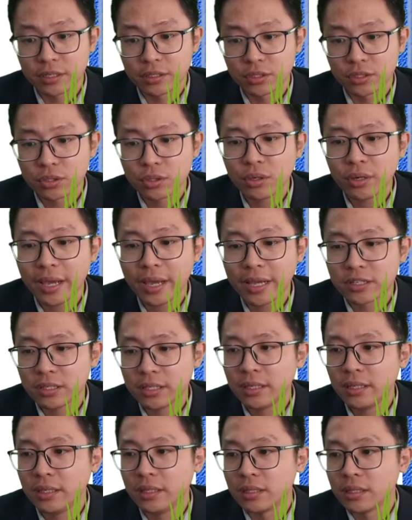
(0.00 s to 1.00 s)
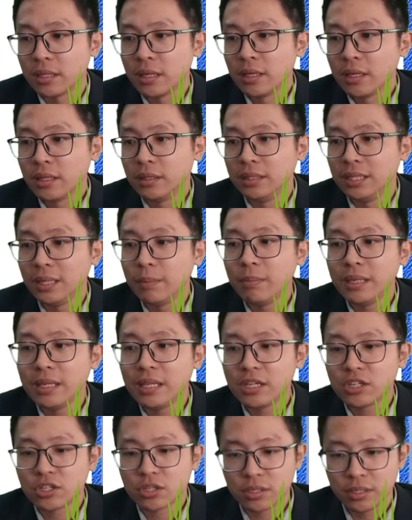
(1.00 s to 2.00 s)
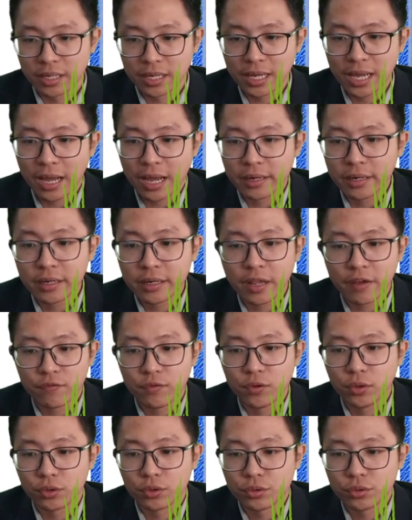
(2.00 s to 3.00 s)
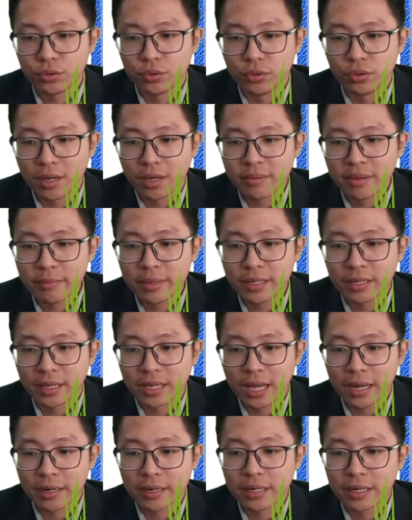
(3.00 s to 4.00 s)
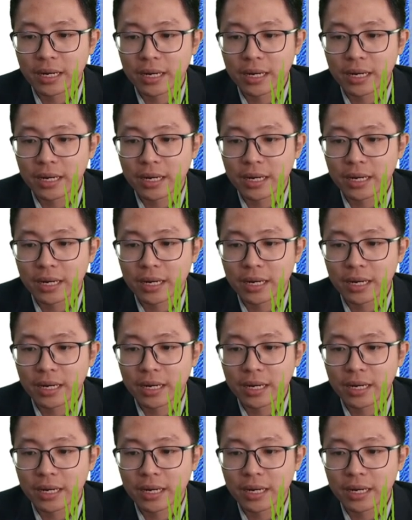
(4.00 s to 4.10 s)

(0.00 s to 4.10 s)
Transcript: So actually, diminish the current that flow through. Maybe the current